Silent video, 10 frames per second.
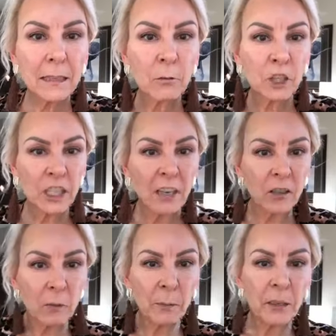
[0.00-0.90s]
liquid
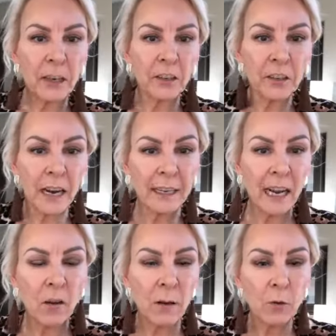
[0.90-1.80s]
shadow that we put under. And
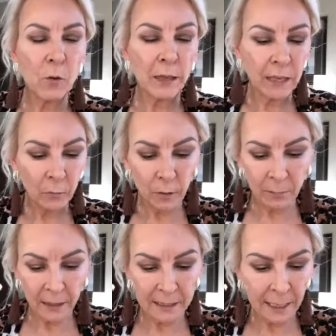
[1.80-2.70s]
now I'm going in
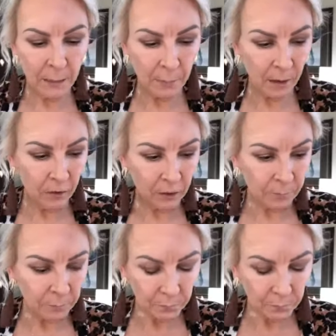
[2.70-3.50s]
with my setting powder.